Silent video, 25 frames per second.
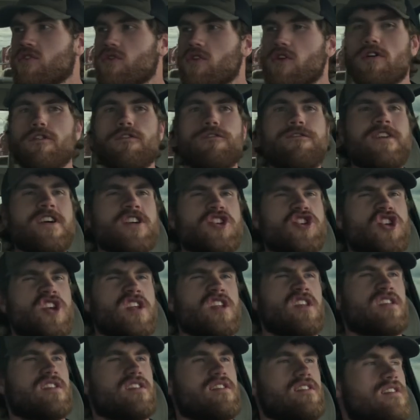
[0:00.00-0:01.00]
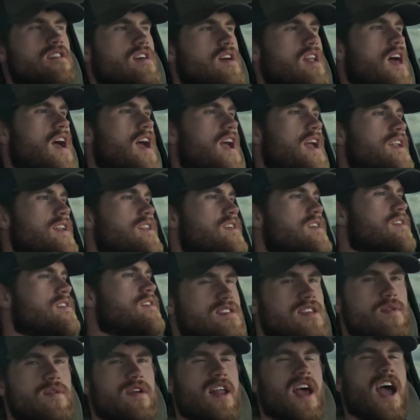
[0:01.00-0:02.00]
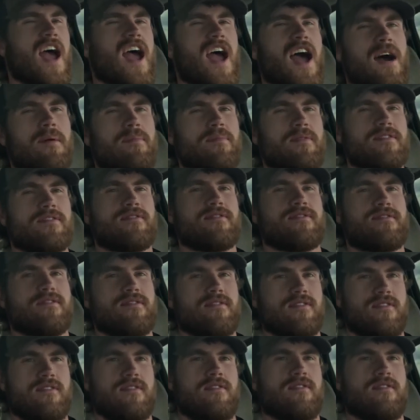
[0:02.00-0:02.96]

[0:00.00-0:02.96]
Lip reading: Do a little fishing tonight, see what happens.